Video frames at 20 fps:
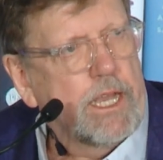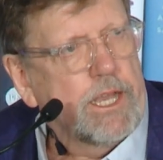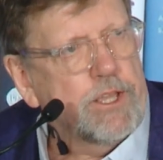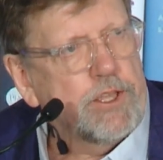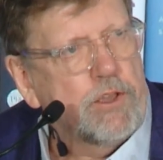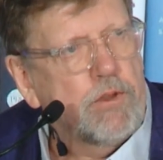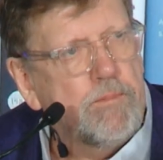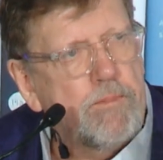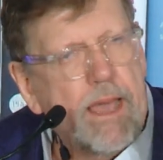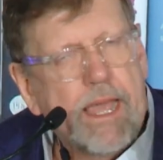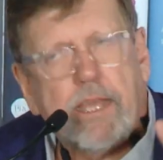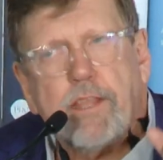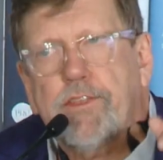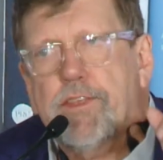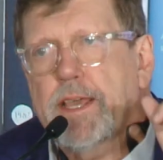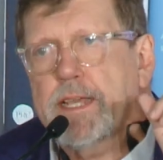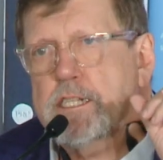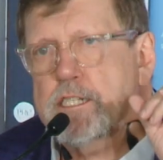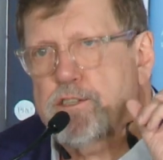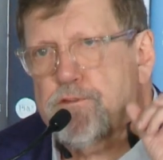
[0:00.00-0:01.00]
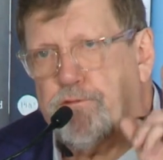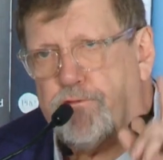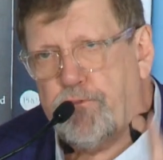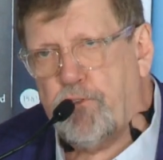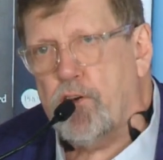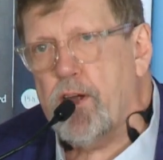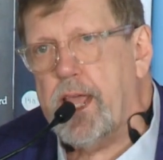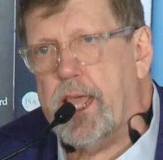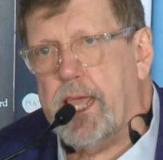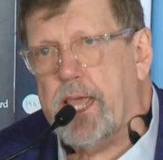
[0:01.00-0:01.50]
You make things
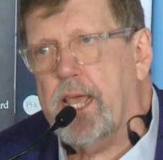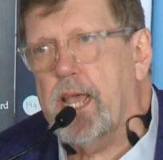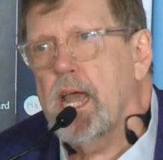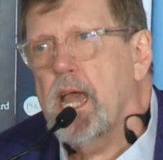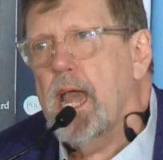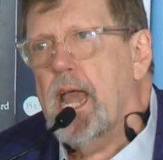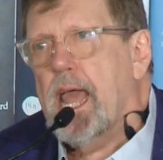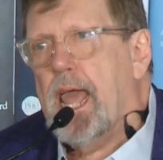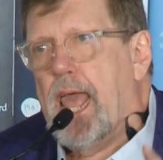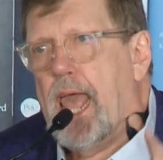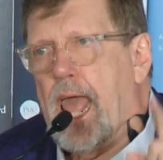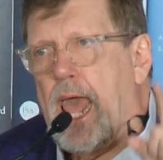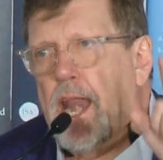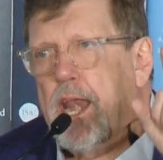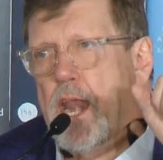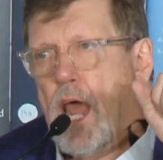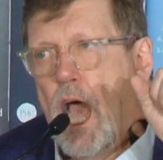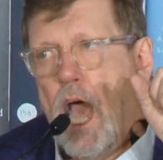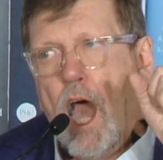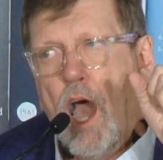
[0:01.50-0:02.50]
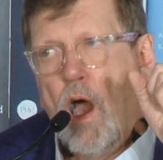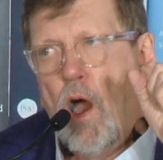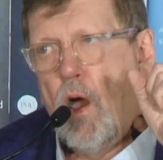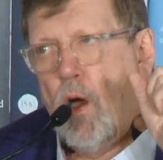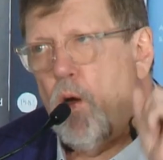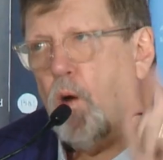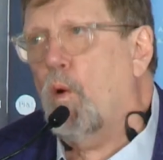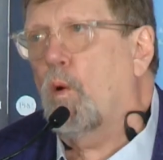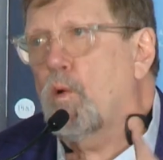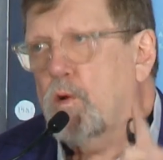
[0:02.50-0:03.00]
free and a
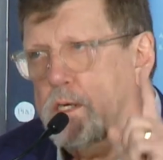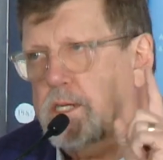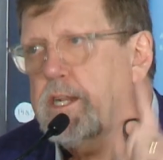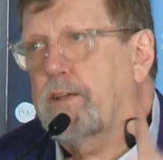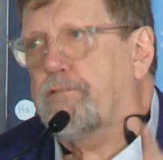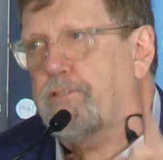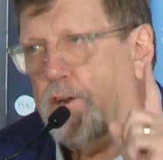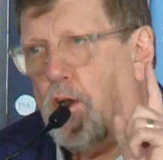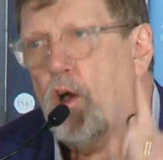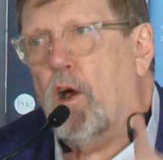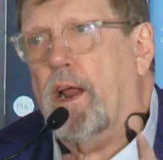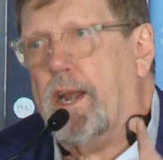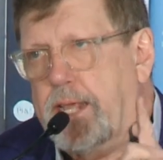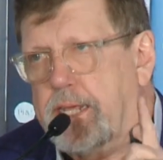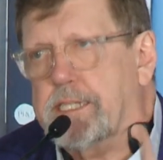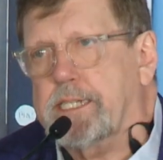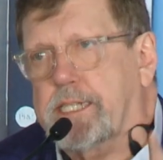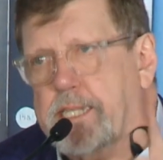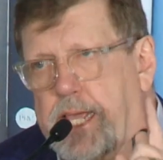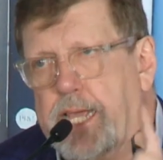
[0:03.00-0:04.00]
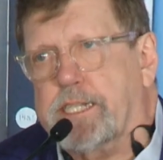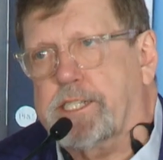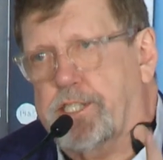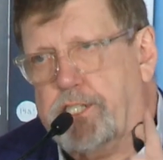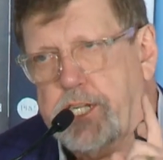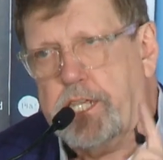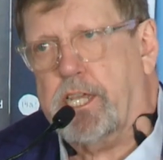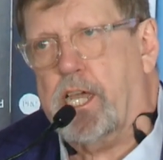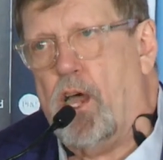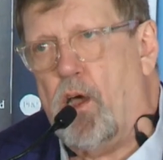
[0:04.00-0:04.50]
whole different audience gets
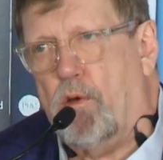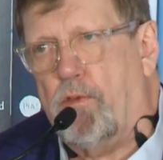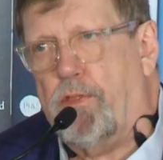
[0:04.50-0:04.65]
to go.